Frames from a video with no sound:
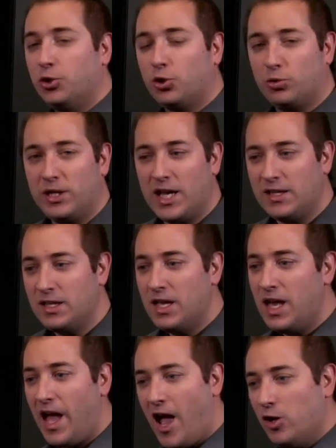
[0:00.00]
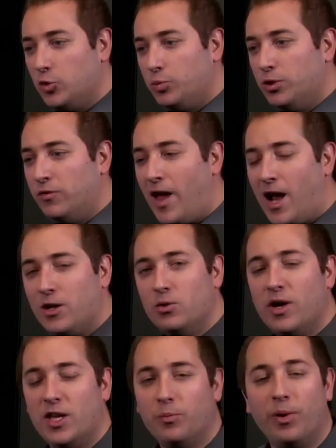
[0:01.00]
to create output
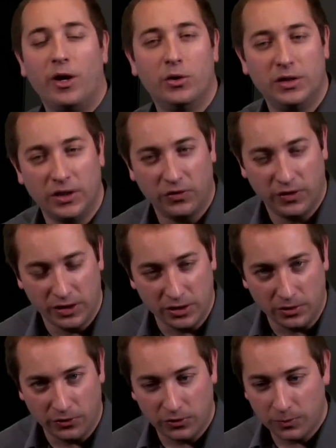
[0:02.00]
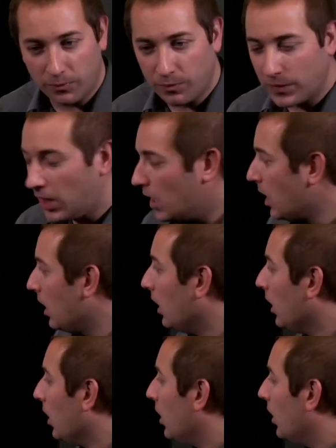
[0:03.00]
value and periodic signals.
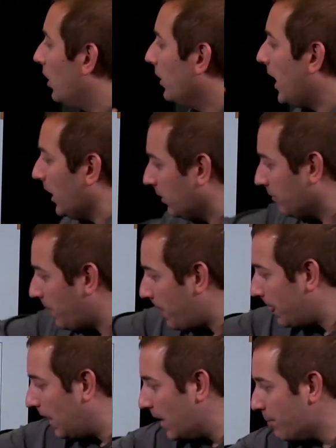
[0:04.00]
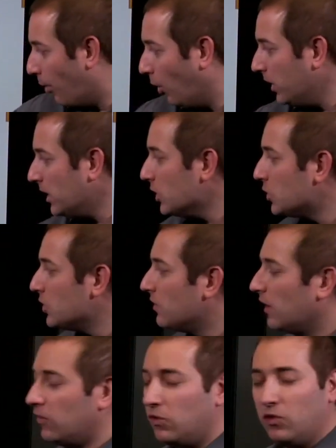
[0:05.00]
Again, I'm pointing you to
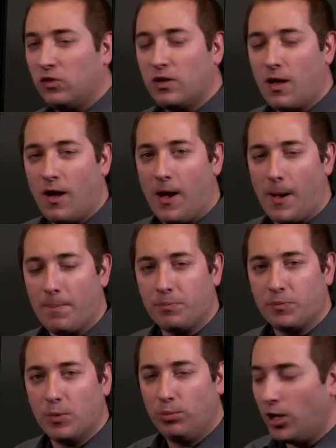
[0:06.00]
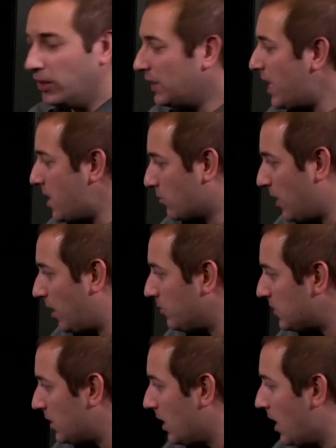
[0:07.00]
these block
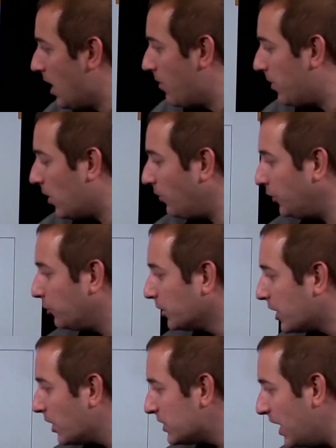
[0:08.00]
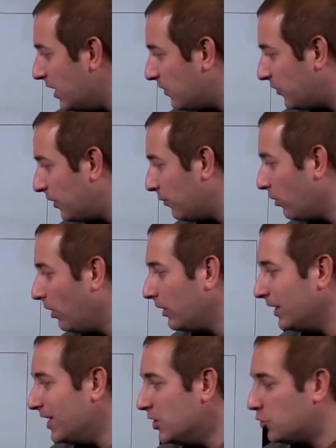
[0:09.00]
diagrams because it will contain
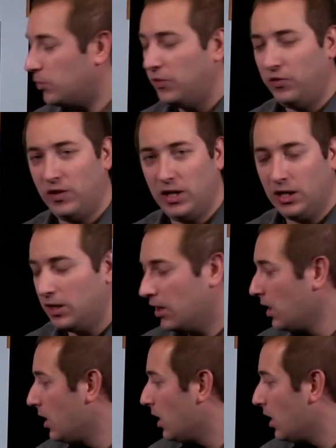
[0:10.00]
several interesting